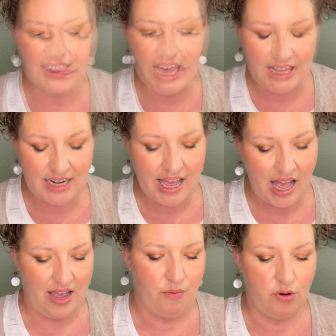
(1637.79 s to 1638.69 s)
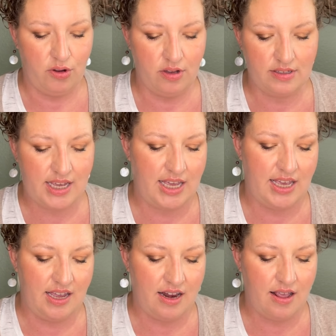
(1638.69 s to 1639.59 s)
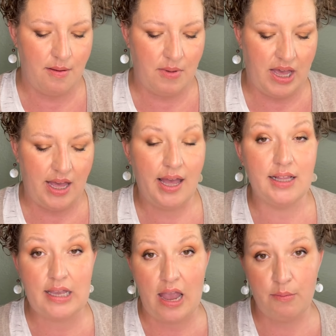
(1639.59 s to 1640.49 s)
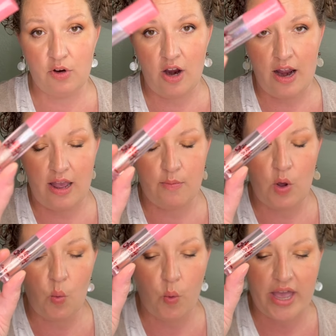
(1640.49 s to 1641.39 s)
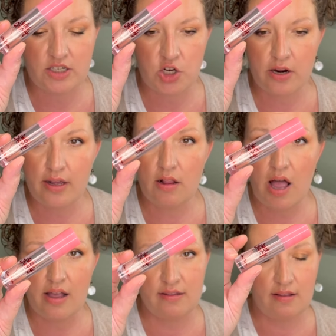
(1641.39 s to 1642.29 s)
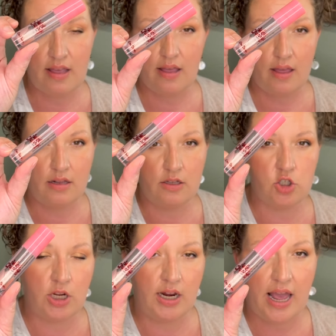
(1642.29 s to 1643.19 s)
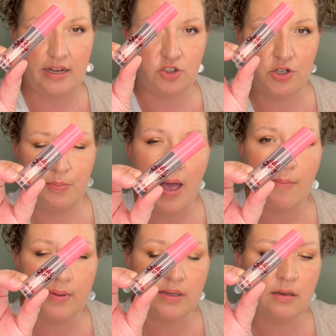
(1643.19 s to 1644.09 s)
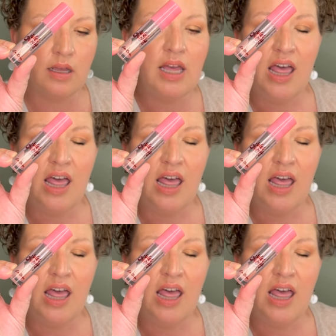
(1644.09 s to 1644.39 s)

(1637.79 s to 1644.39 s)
Then I rolled in my Lime Crime Wet Cherry Gloss in the shade Extra Poppin'.